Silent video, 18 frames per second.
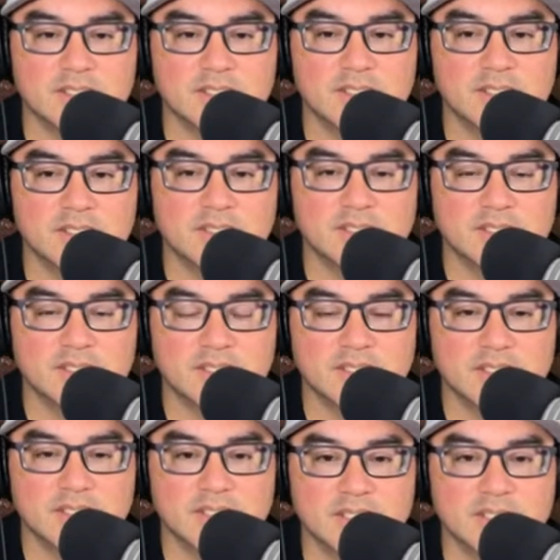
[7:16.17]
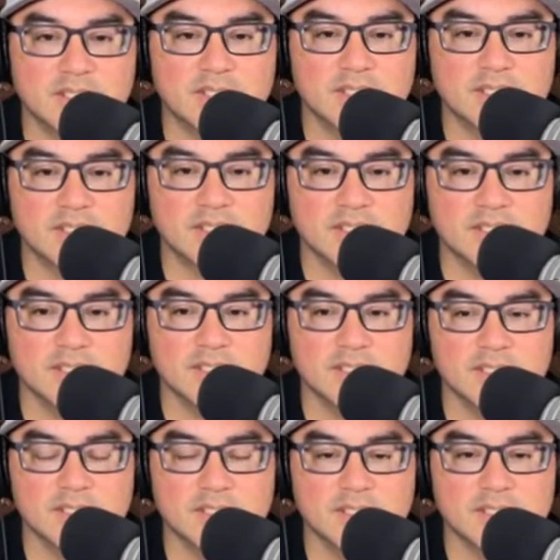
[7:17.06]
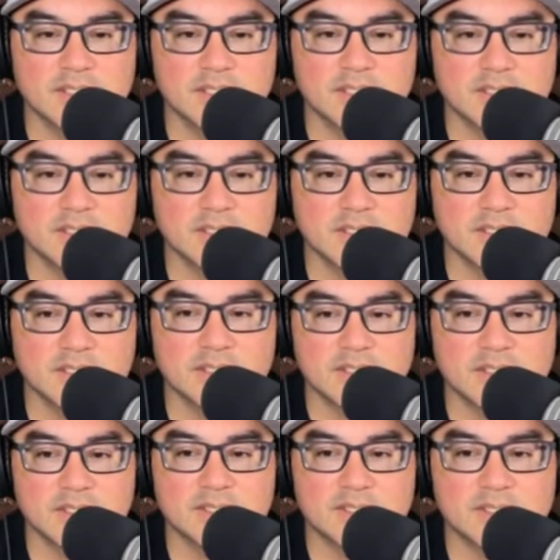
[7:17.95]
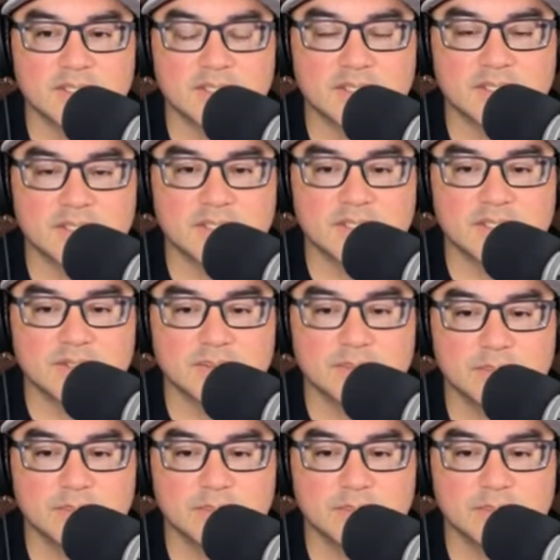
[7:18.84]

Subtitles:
No words are spoken by the person on screen.